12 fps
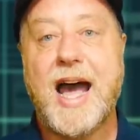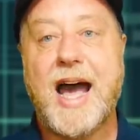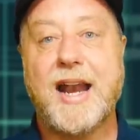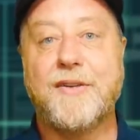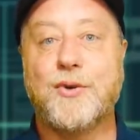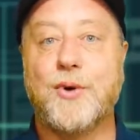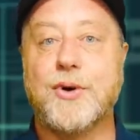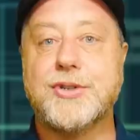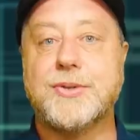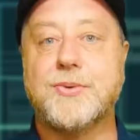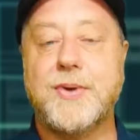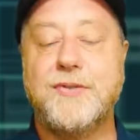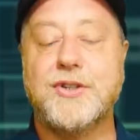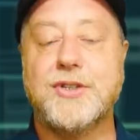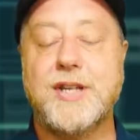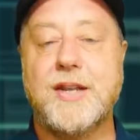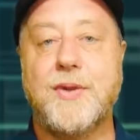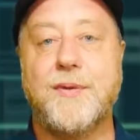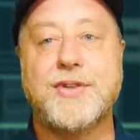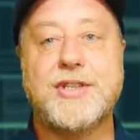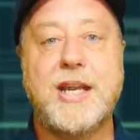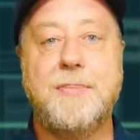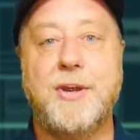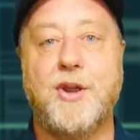And of course, we've just said that the
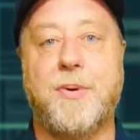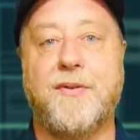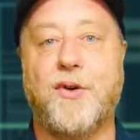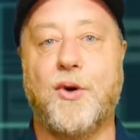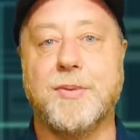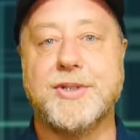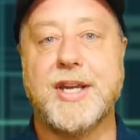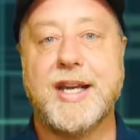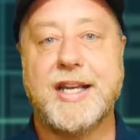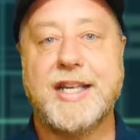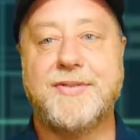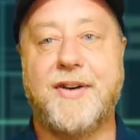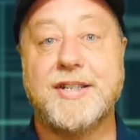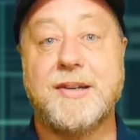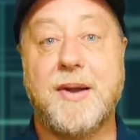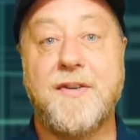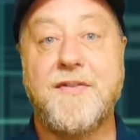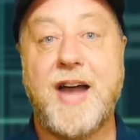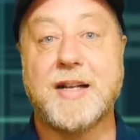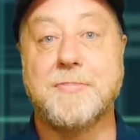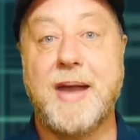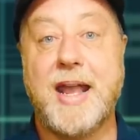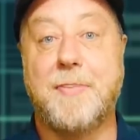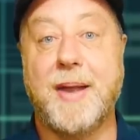CPU performance is very similar. In fact,
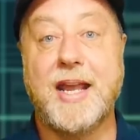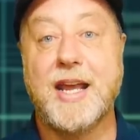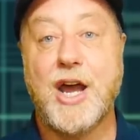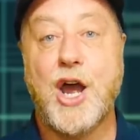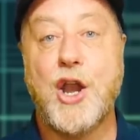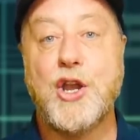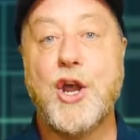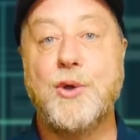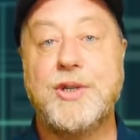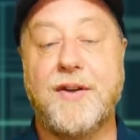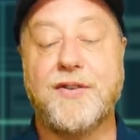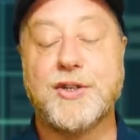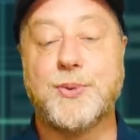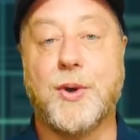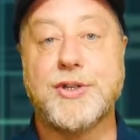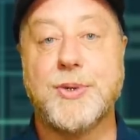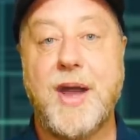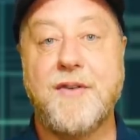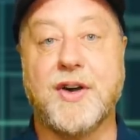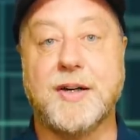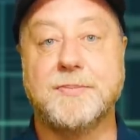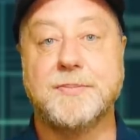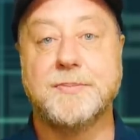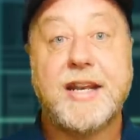maybe no difference whatsoever.